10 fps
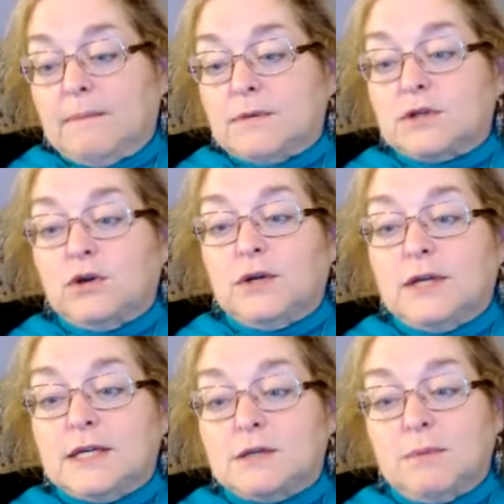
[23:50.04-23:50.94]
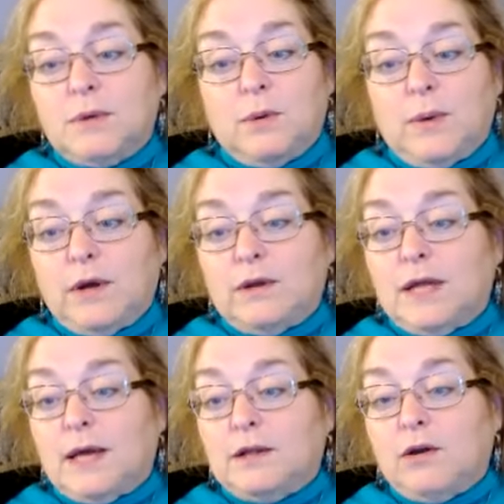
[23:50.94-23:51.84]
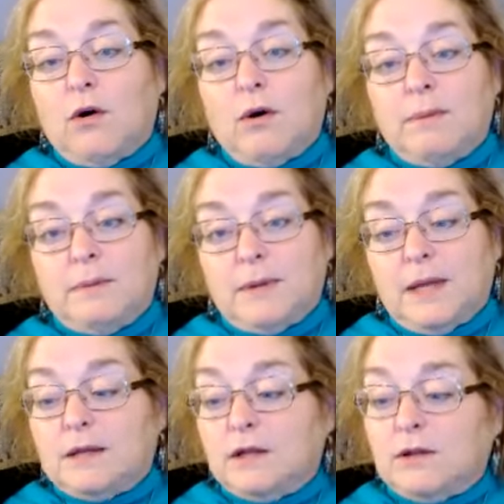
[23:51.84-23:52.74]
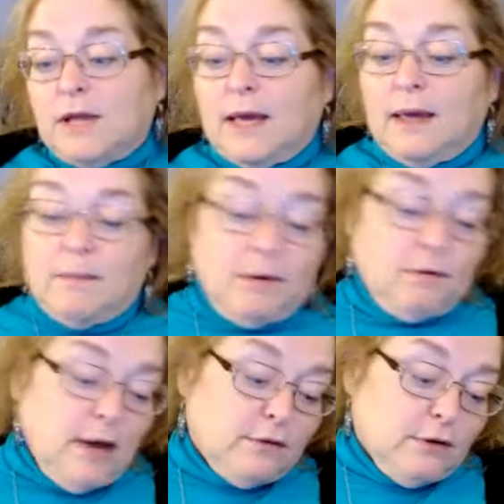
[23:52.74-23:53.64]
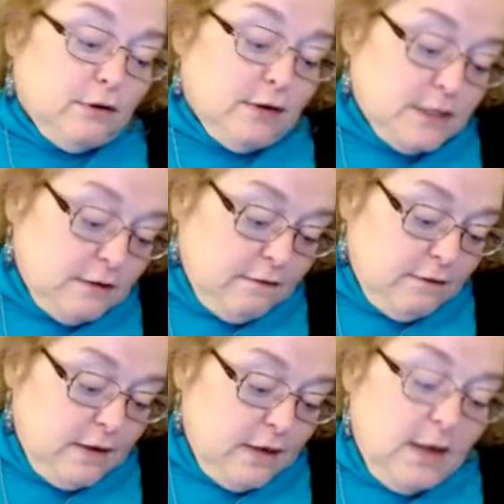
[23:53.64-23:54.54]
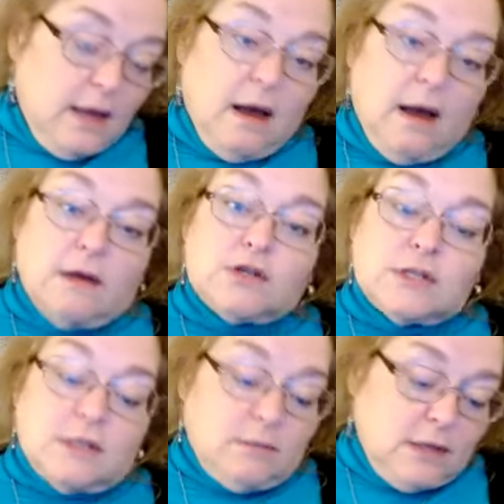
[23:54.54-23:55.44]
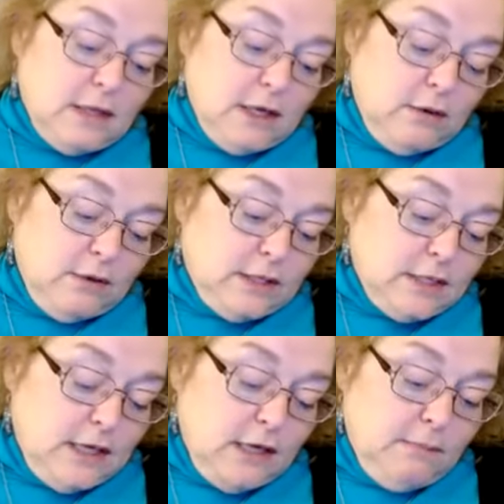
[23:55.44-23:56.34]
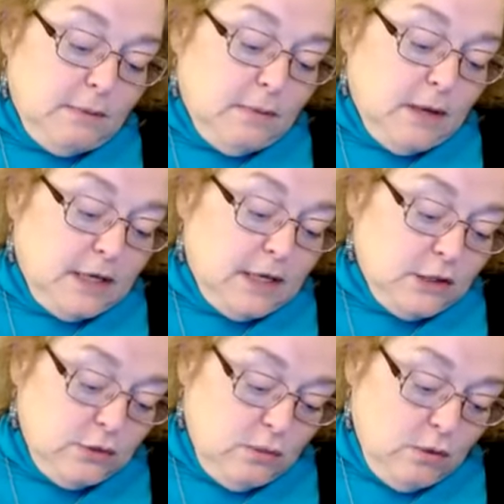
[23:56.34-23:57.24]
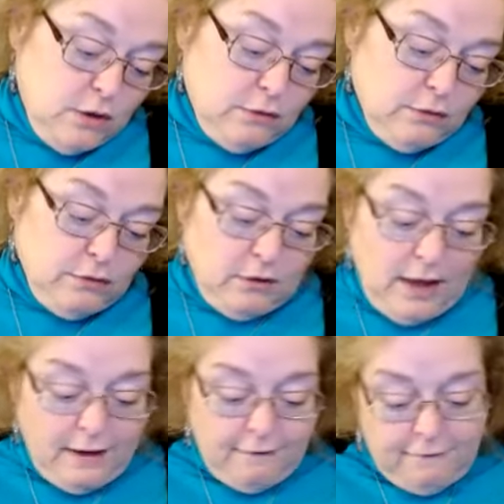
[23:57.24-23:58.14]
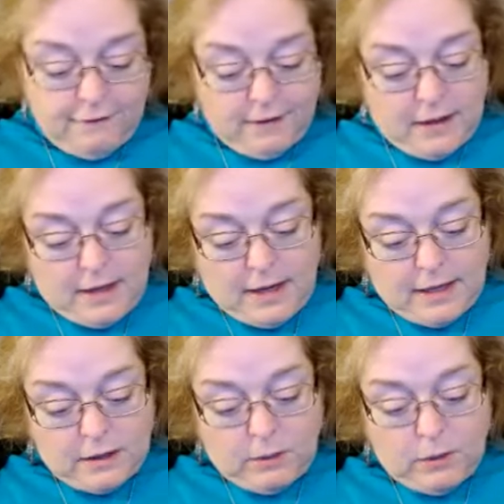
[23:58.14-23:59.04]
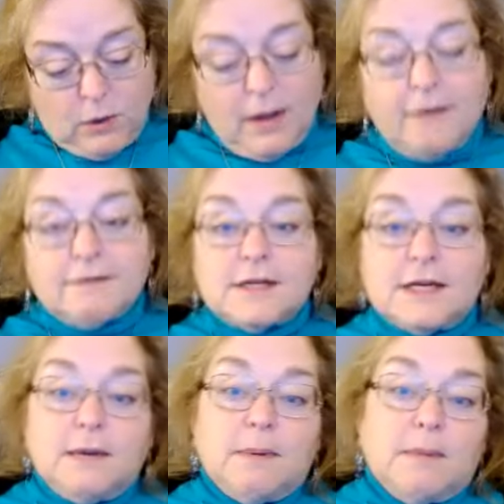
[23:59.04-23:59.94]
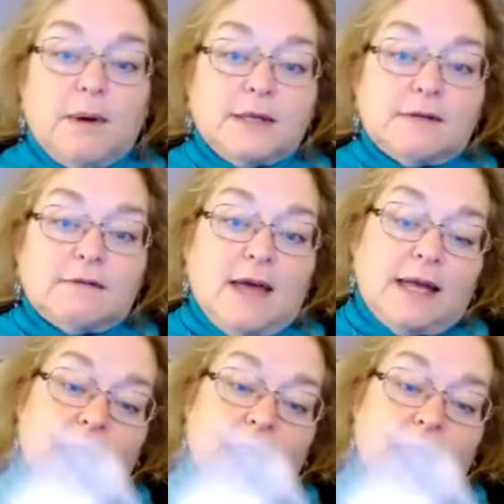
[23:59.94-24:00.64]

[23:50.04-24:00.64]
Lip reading: So you need to be aware that there are people out there that can be rather aggressive. Just something that you need to keep in mind as you walk through your life. I think we all have to keep in mind of that.